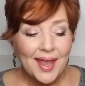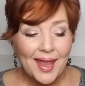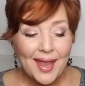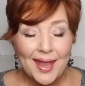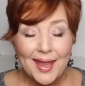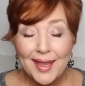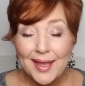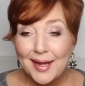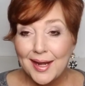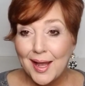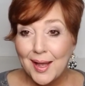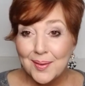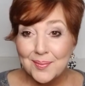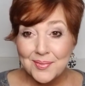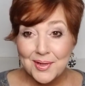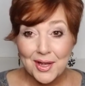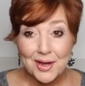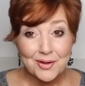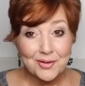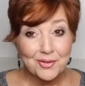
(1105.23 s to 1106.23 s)
and I'm
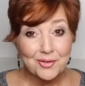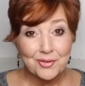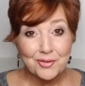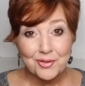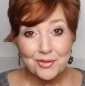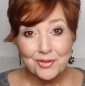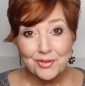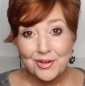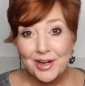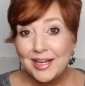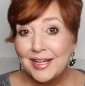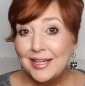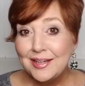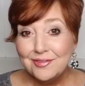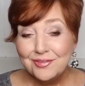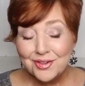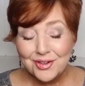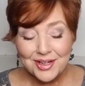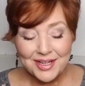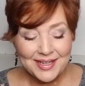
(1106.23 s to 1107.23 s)
not ready
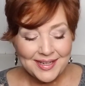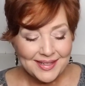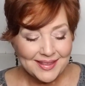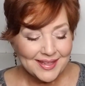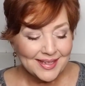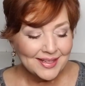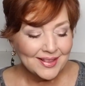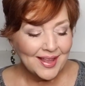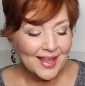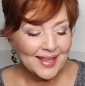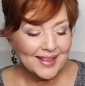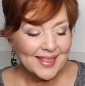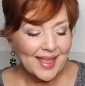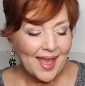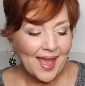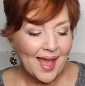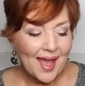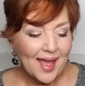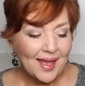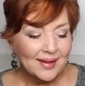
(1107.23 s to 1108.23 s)
for anything like
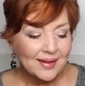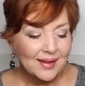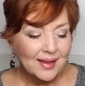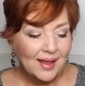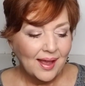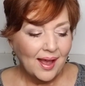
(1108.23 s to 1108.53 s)
that.